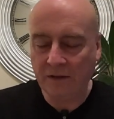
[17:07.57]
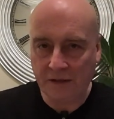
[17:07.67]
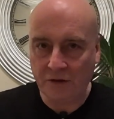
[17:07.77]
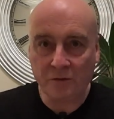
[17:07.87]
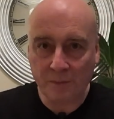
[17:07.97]

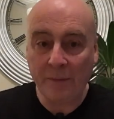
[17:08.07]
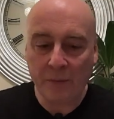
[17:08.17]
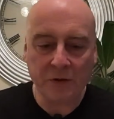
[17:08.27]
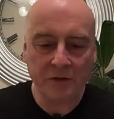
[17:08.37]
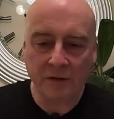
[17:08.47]
It's just my
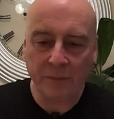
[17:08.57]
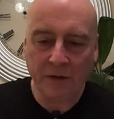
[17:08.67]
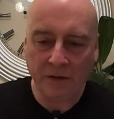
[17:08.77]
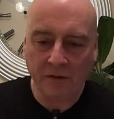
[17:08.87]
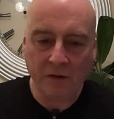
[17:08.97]
personal
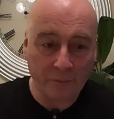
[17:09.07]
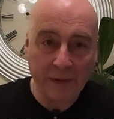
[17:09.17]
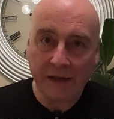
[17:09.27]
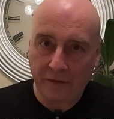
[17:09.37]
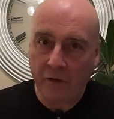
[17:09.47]
opinion
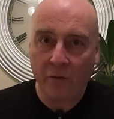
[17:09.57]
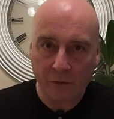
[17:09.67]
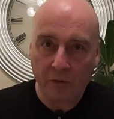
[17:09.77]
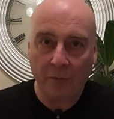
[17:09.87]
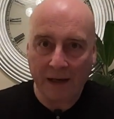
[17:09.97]
compared to the
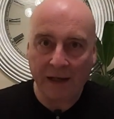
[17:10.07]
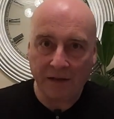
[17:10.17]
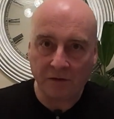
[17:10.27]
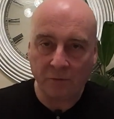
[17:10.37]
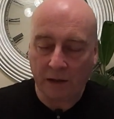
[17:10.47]
other pies
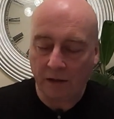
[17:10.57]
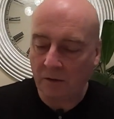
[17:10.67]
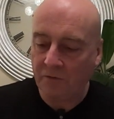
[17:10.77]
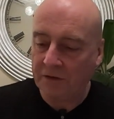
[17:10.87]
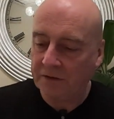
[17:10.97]
as well,
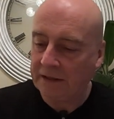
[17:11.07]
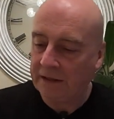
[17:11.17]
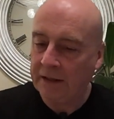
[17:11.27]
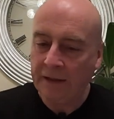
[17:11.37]
obviously.